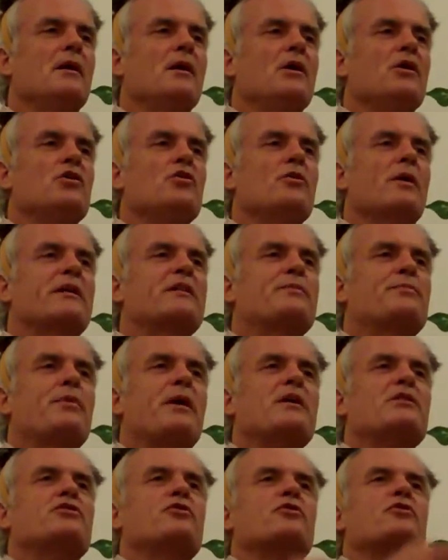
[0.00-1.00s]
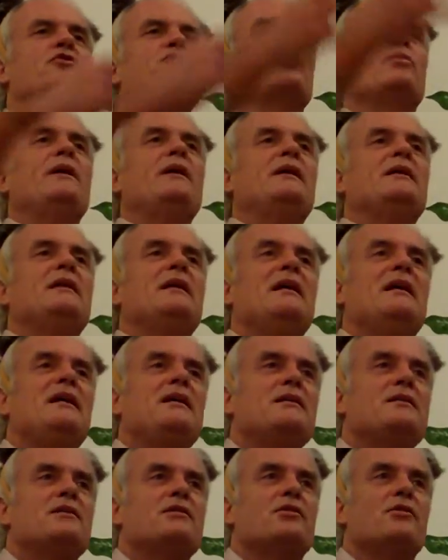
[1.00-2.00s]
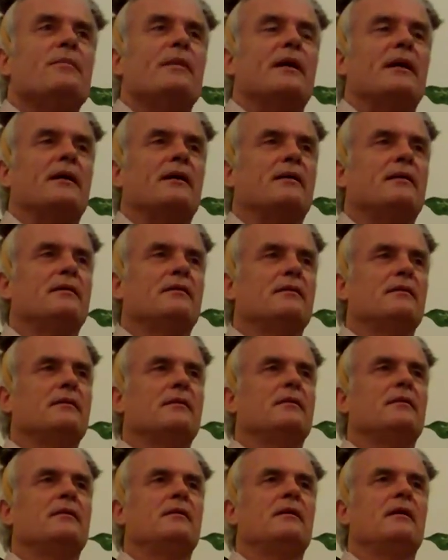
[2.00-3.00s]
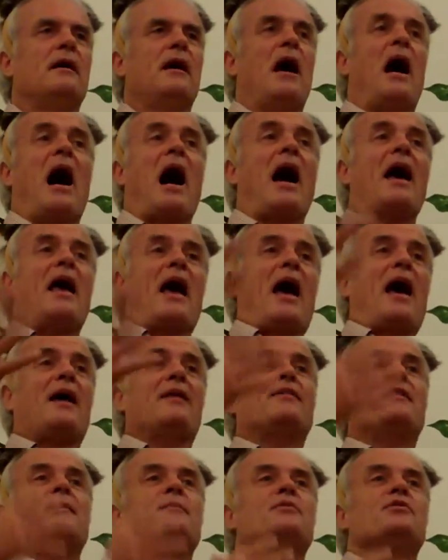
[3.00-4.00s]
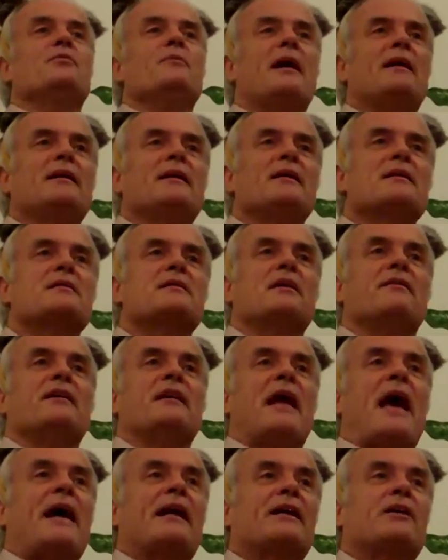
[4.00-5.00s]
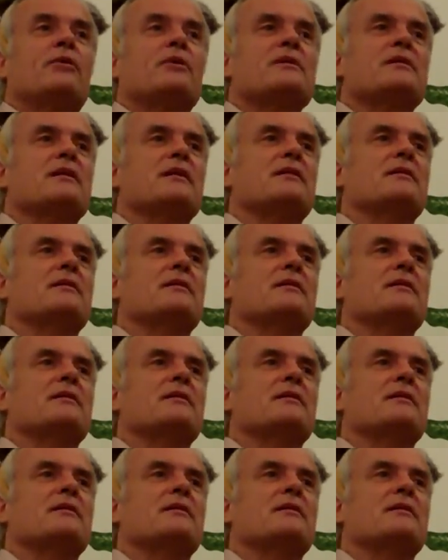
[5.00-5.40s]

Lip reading: you express your sweet needs to me. I add them to my list of inadequacies.